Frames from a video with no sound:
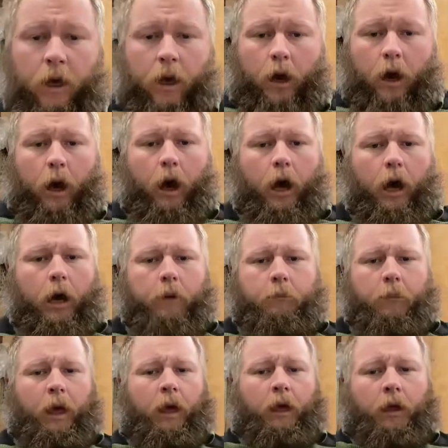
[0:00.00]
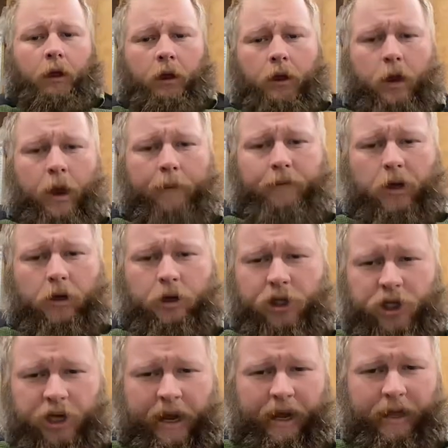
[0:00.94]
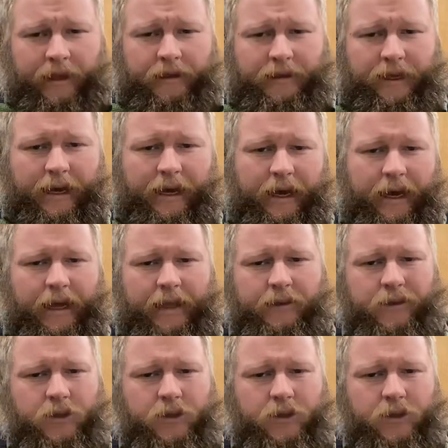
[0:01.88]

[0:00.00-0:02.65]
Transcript: You have to understand that